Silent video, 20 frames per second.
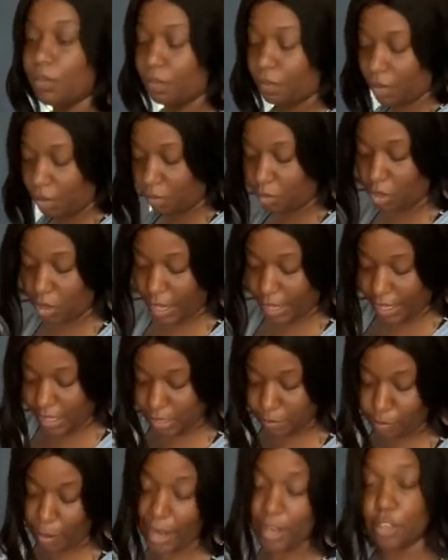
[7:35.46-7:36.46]
well, I
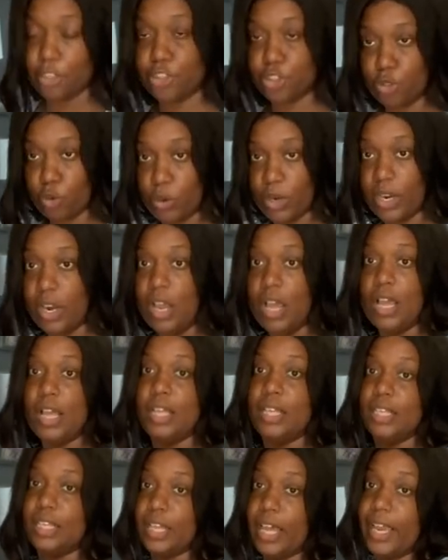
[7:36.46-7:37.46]
guess biker short
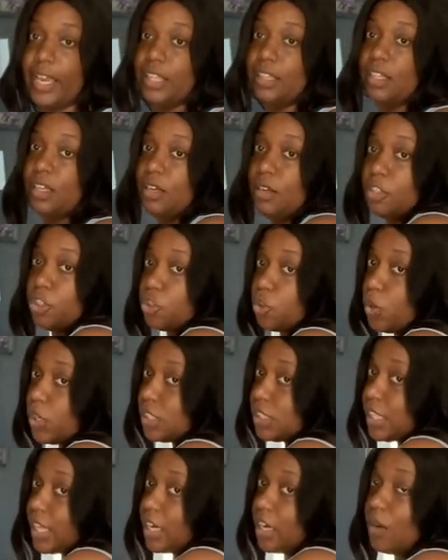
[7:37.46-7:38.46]
length
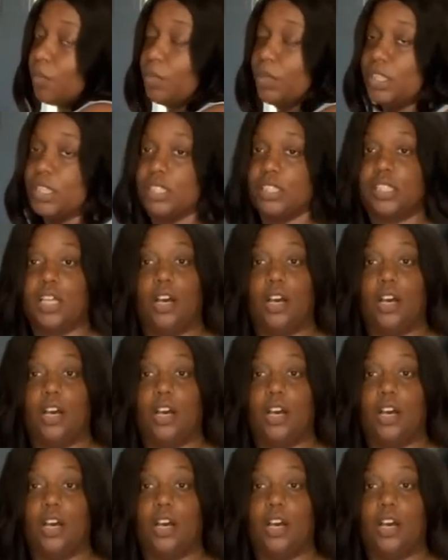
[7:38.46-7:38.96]
shorts that come with it.